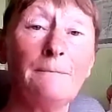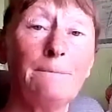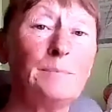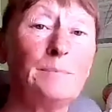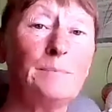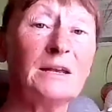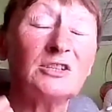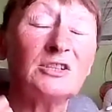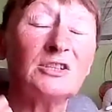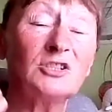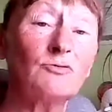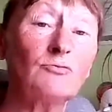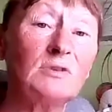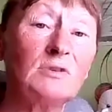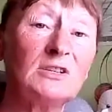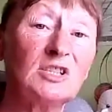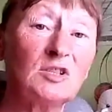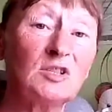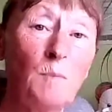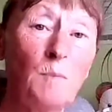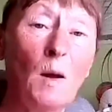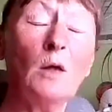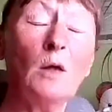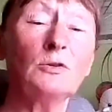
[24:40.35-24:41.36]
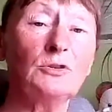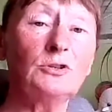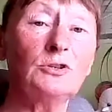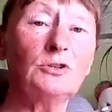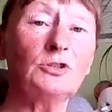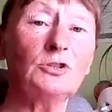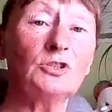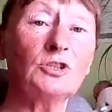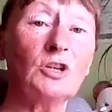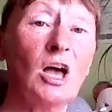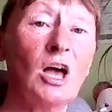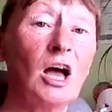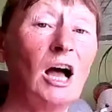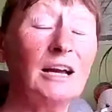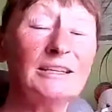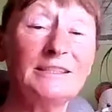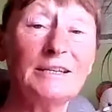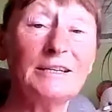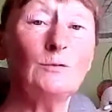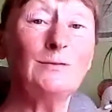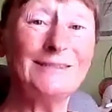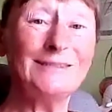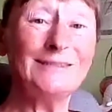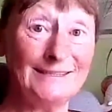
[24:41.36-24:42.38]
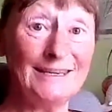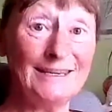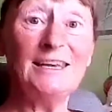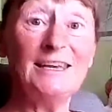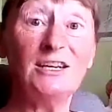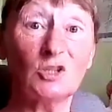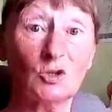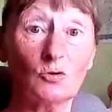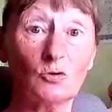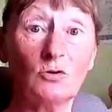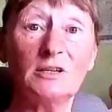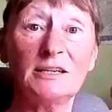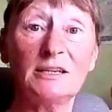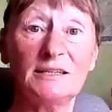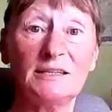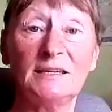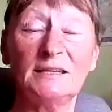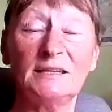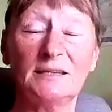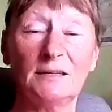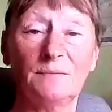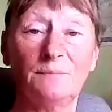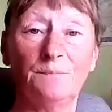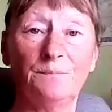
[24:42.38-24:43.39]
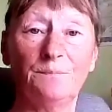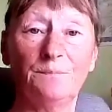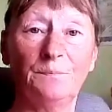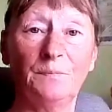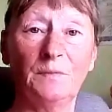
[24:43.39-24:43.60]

because the response I don't see as criticism.